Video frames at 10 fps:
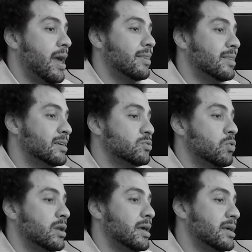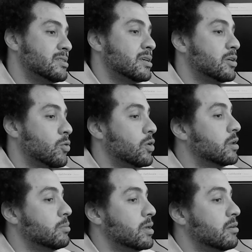and this one isn't going to
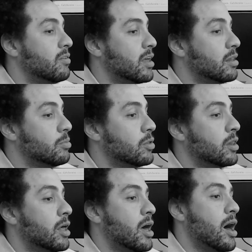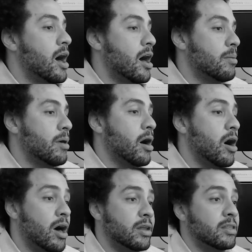be available
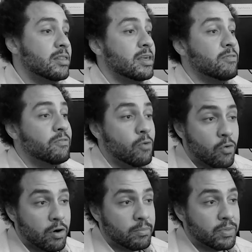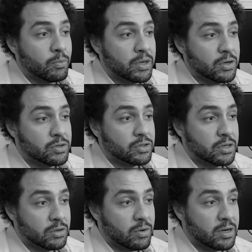on the form that we usually
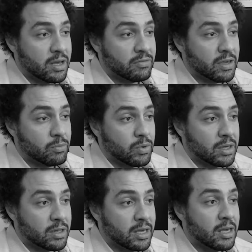do on DevKit Weekly.